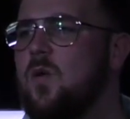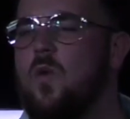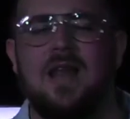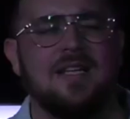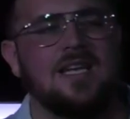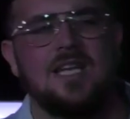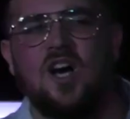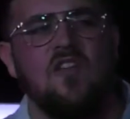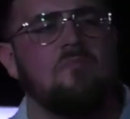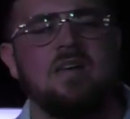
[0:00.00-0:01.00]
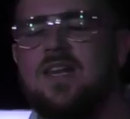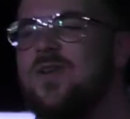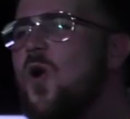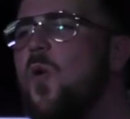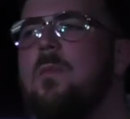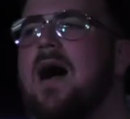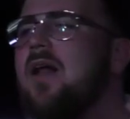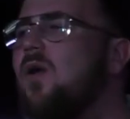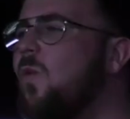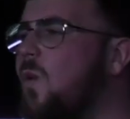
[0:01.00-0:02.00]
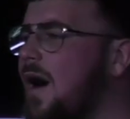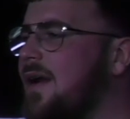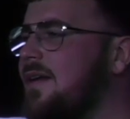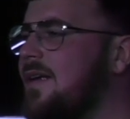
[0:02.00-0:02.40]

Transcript: willing to love me no matter what.